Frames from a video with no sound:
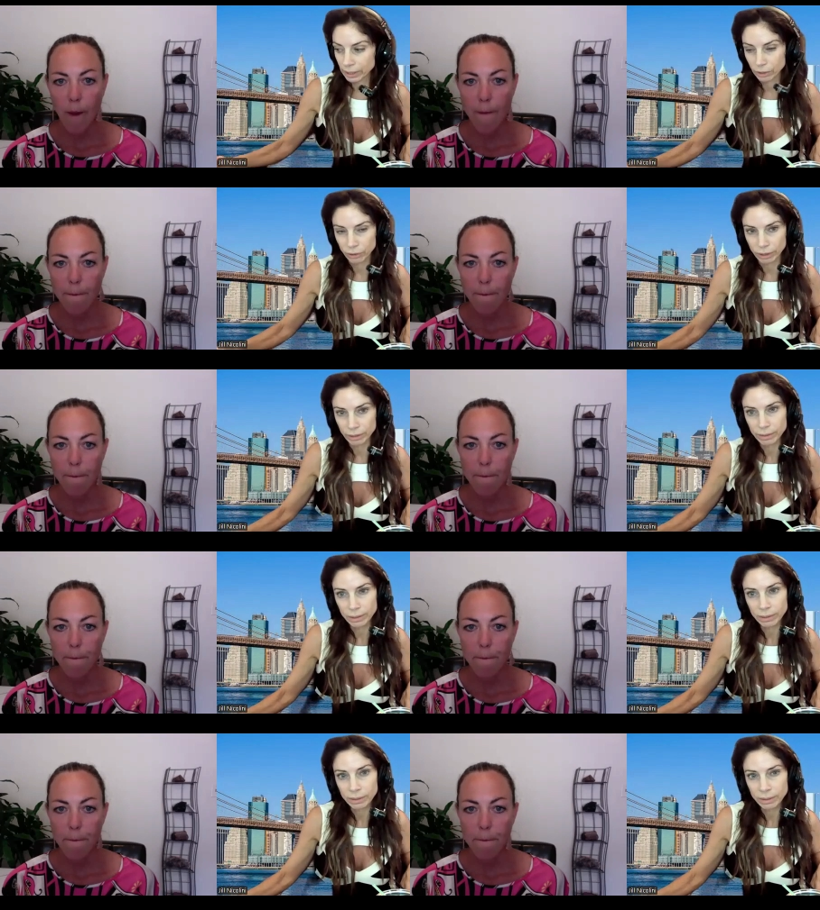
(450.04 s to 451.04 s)
Speaker 1: addictions?
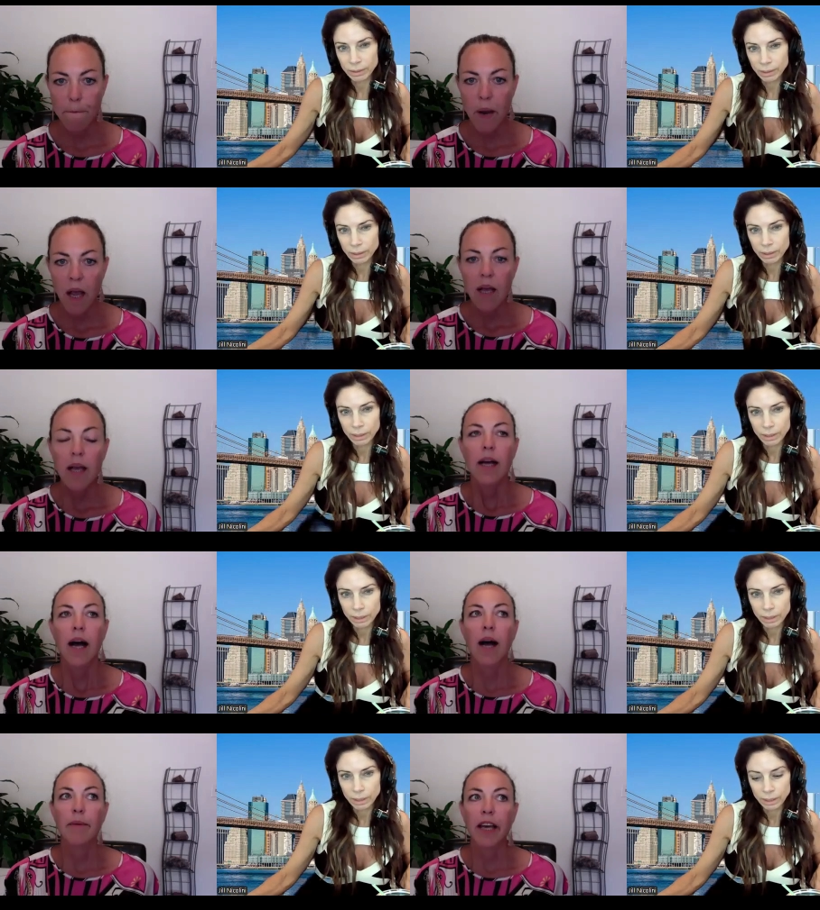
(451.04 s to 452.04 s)

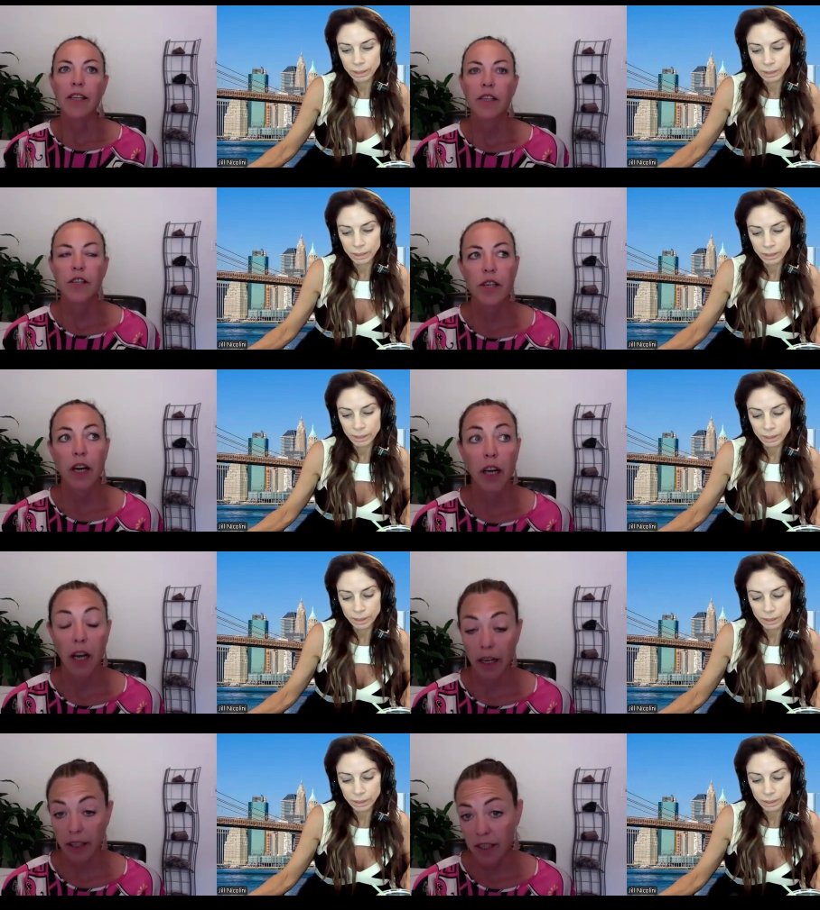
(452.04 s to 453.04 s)
Um, yes, there's
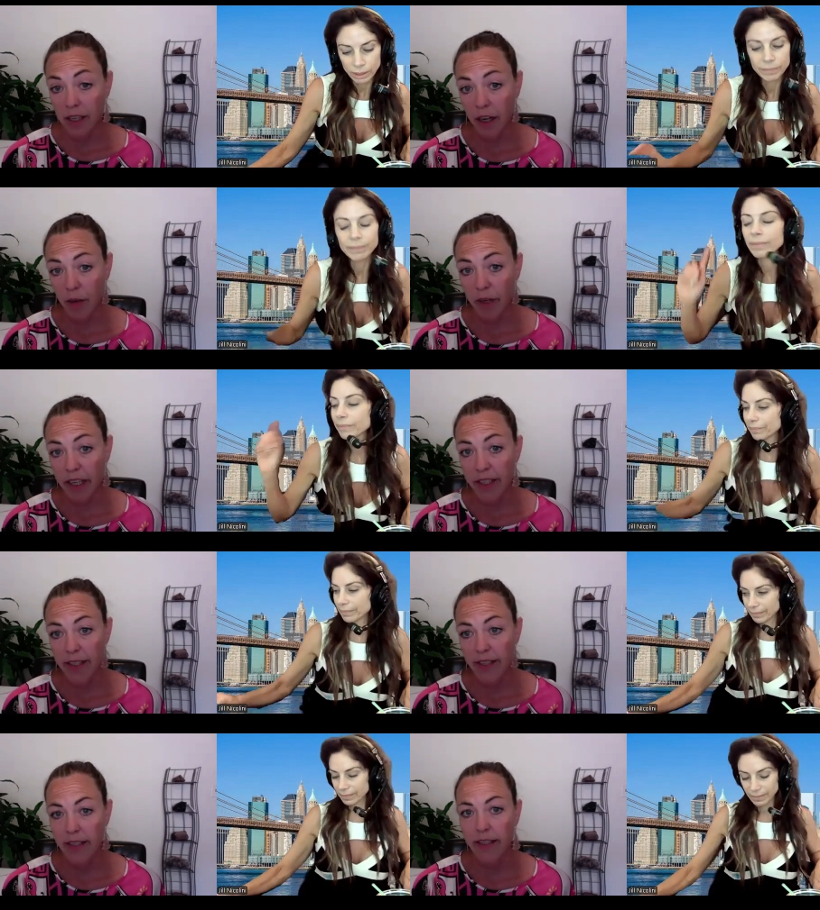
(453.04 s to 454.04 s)
Narcotics
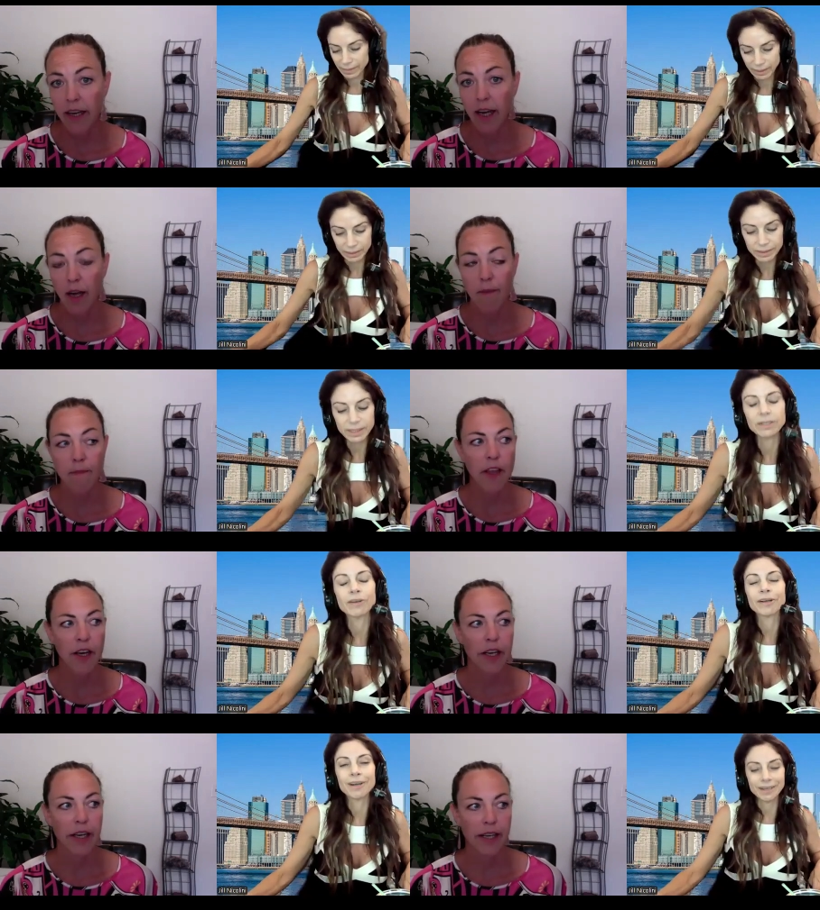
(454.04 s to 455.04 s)
Anonymous. Um, there's
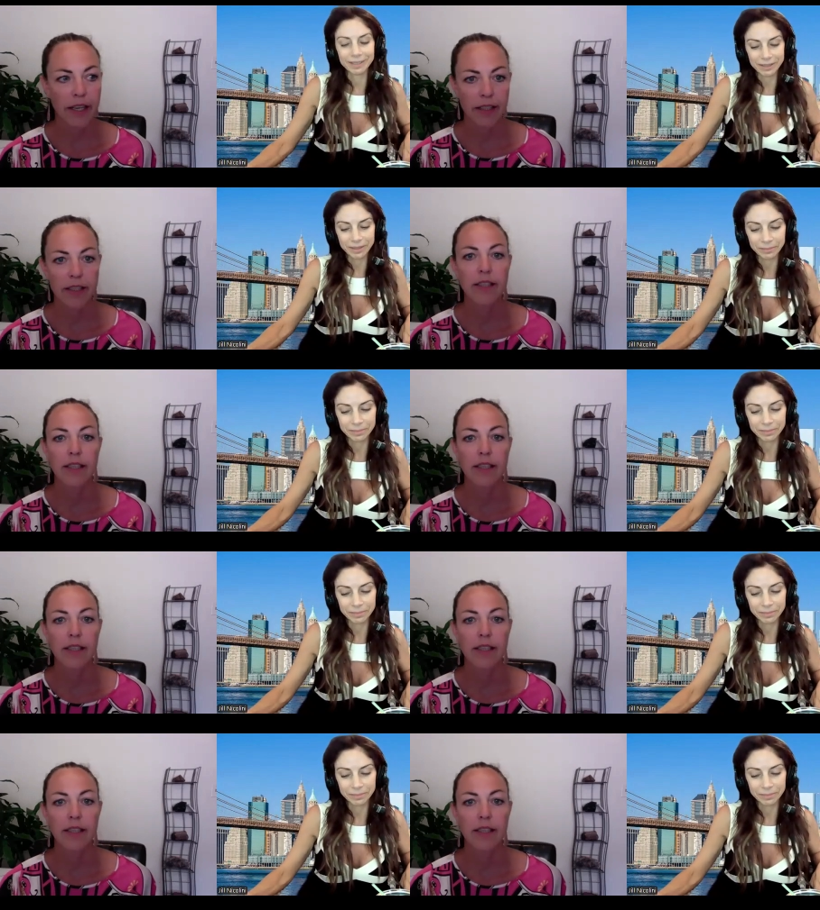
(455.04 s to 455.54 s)
Narcotics, yep.